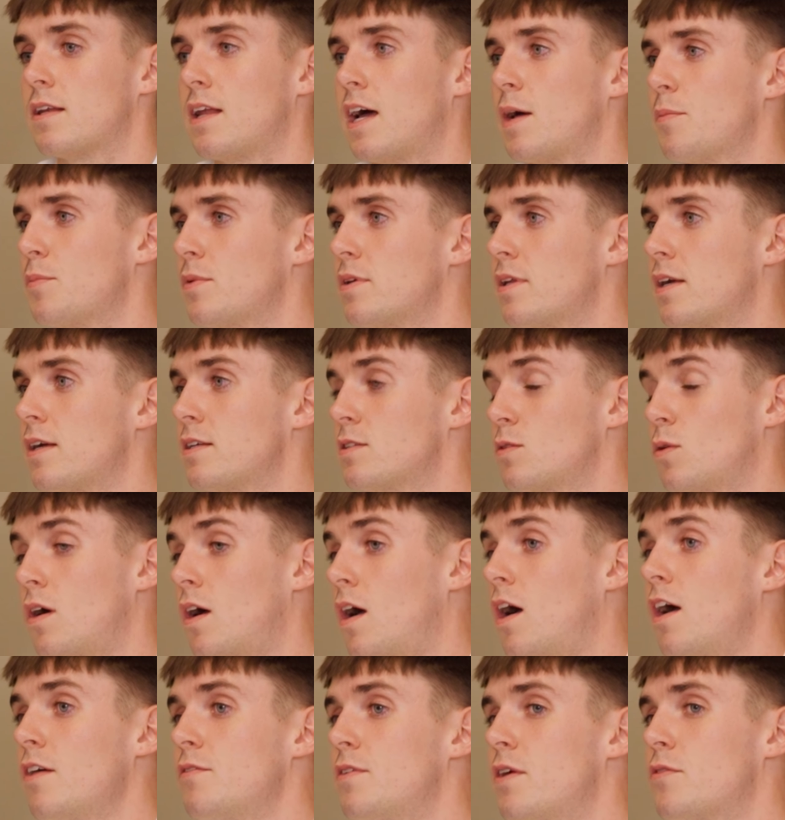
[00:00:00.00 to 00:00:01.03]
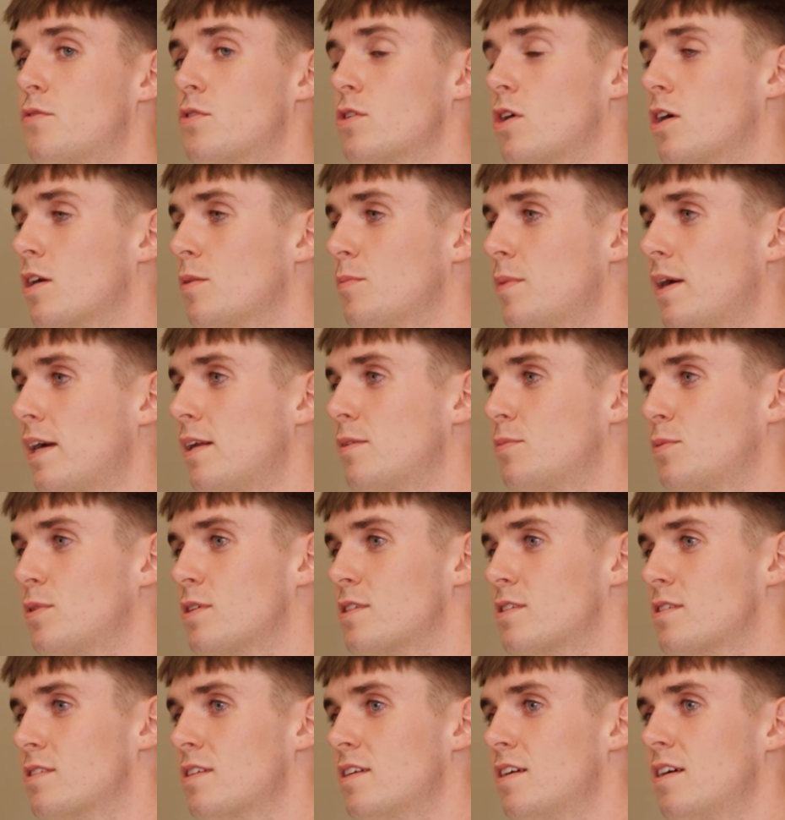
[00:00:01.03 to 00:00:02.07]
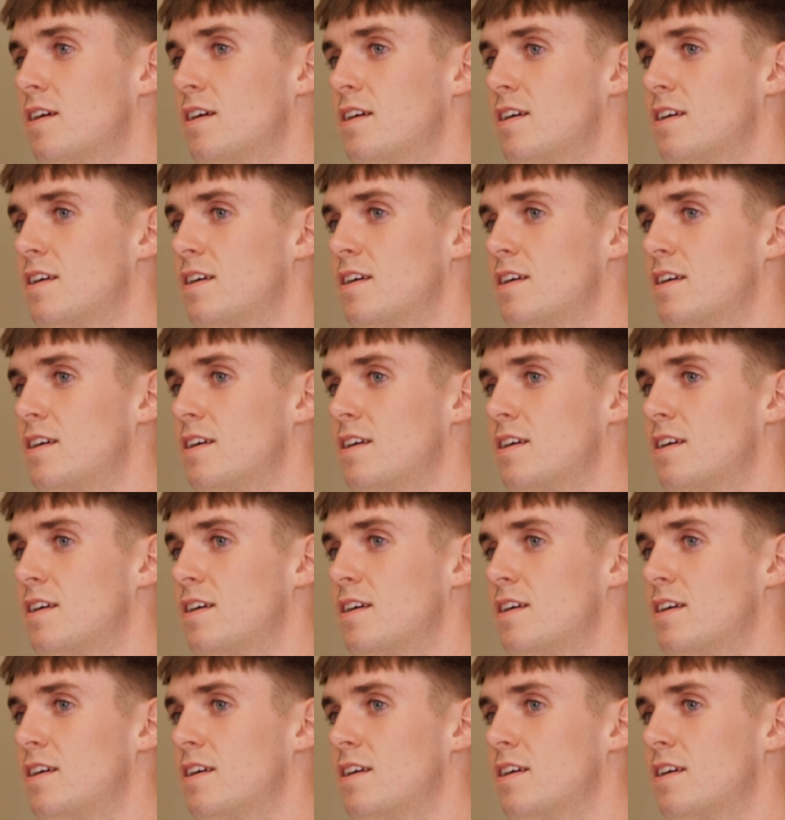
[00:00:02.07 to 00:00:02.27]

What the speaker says: then happy days. I've never got a maid because